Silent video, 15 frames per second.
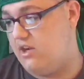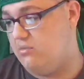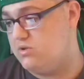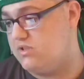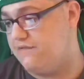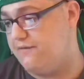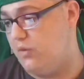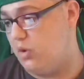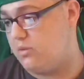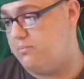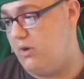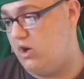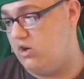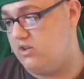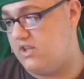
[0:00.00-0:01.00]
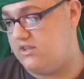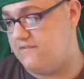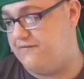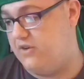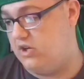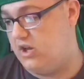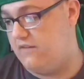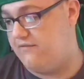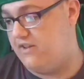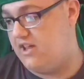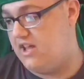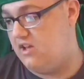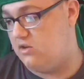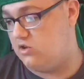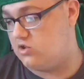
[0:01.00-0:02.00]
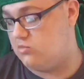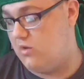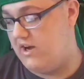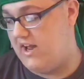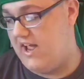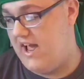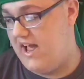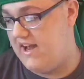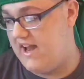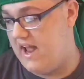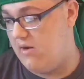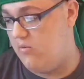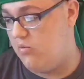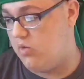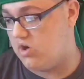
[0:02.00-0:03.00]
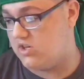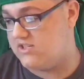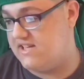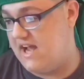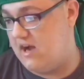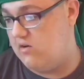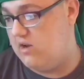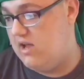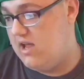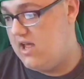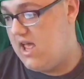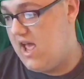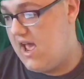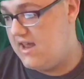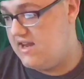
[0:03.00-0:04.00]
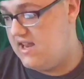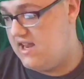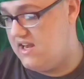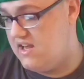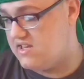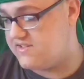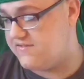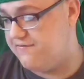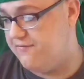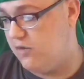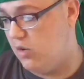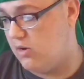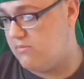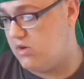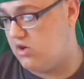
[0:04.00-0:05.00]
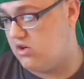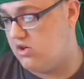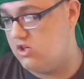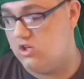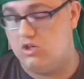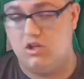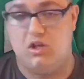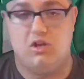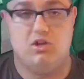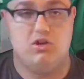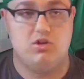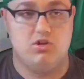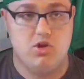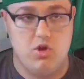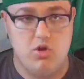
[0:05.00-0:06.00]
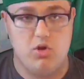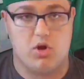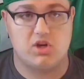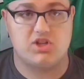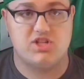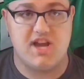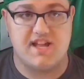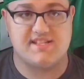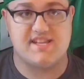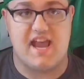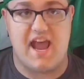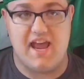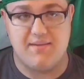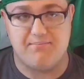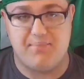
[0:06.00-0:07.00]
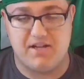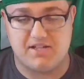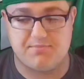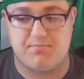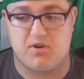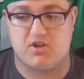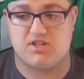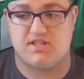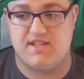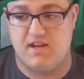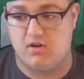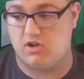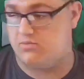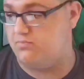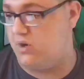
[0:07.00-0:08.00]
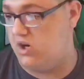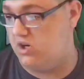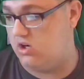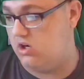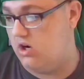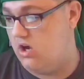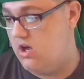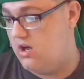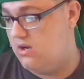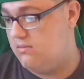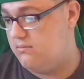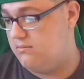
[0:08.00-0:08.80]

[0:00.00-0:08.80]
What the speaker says: Now, there was a fourth punter that the Philadelphia Eagles went ahead and worked out, and it is former New York Jets and Pittsburgh Steelers punter